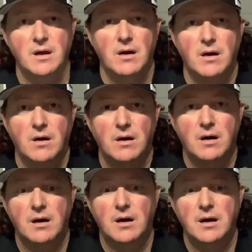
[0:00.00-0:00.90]

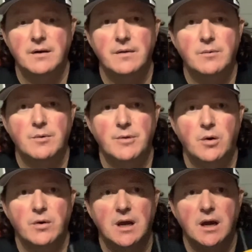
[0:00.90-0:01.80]
on the
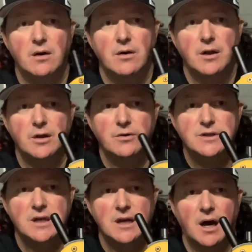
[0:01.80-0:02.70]
remote here, you'll
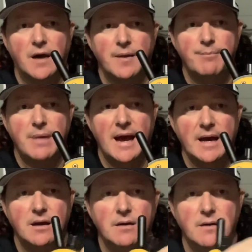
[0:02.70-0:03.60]
see on the
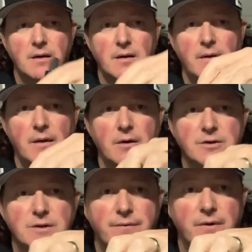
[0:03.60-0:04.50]
back, there's
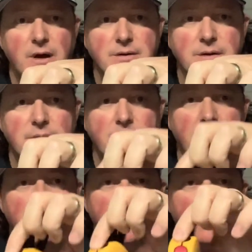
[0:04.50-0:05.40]
the front,
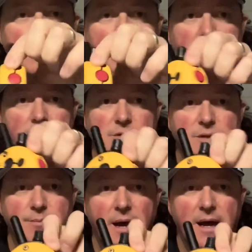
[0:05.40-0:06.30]
here's the
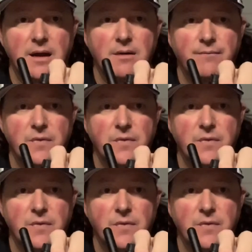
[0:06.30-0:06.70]
back.